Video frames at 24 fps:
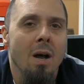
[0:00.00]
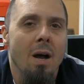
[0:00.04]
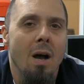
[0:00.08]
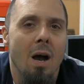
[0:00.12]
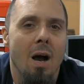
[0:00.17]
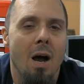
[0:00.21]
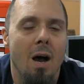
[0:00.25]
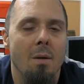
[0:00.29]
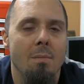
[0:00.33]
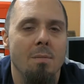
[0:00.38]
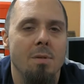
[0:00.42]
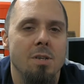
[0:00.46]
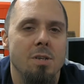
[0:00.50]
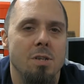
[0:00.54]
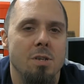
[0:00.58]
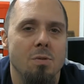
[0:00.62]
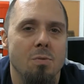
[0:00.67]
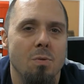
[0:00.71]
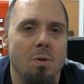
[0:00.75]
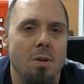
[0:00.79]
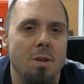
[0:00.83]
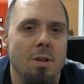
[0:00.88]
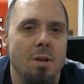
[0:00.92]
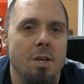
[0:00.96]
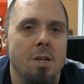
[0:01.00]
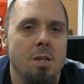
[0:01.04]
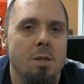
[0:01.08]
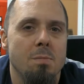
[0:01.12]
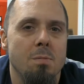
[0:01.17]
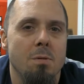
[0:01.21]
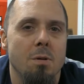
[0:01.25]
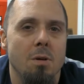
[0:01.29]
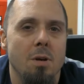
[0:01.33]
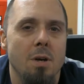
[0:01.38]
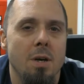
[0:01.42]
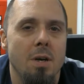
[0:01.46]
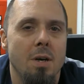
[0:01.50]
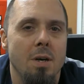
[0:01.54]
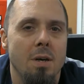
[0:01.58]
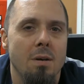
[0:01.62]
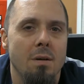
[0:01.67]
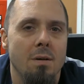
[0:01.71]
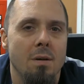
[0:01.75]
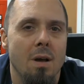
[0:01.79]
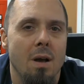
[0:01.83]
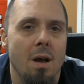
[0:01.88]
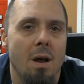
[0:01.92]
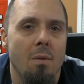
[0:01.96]
Um, this is where the disability
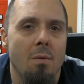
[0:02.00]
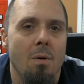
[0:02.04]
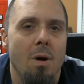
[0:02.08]
uh,